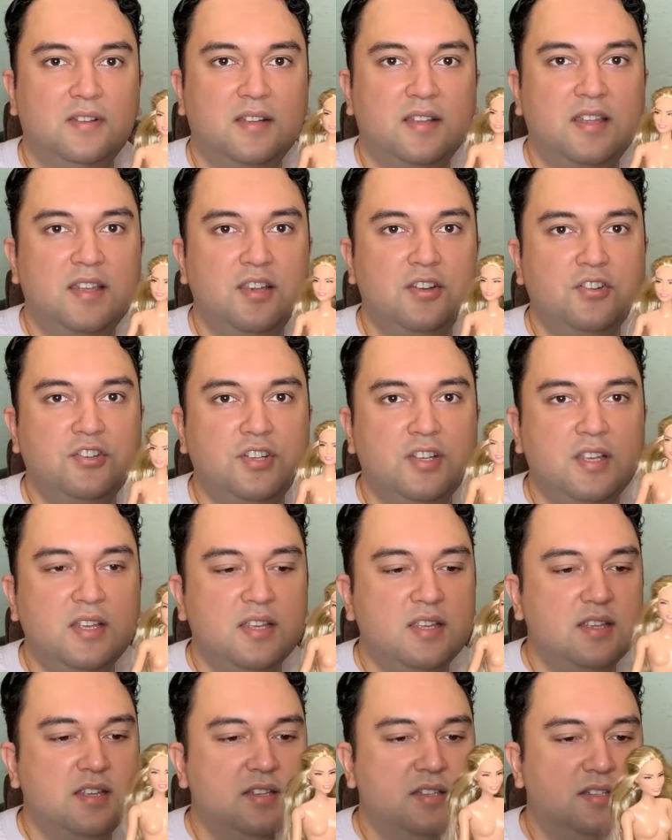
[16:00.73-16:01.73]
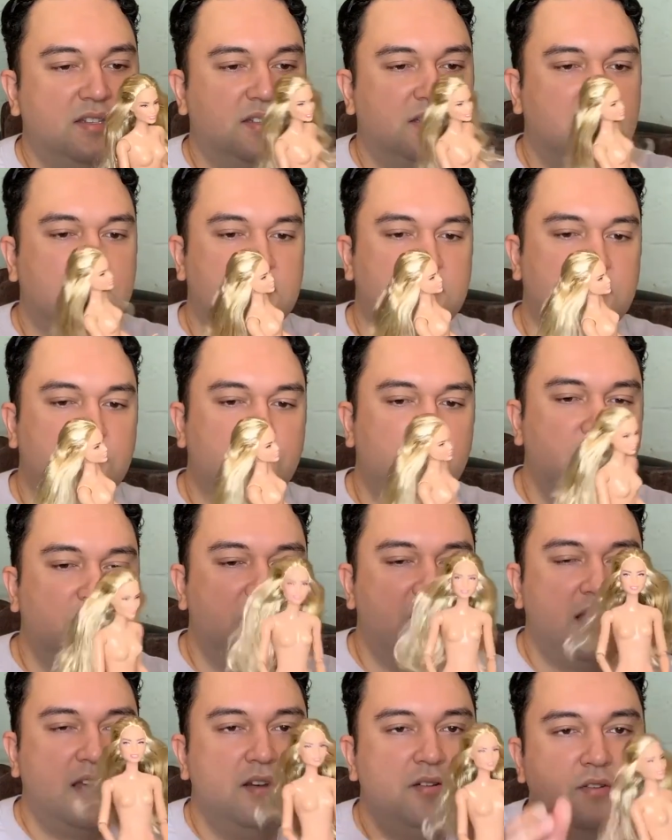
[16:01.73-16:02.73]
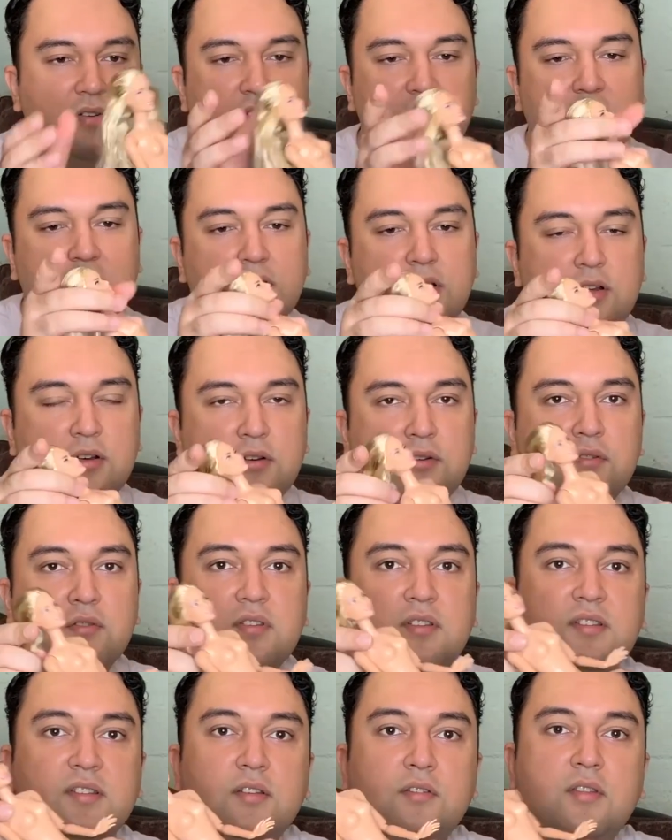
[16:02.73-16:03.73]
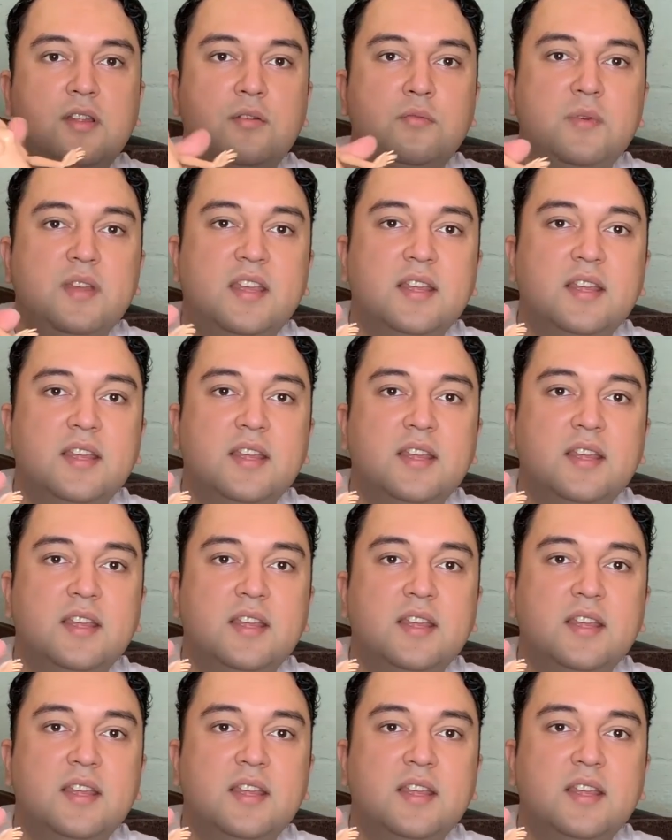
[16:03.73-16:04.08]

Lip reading: here she is without her clothes so that we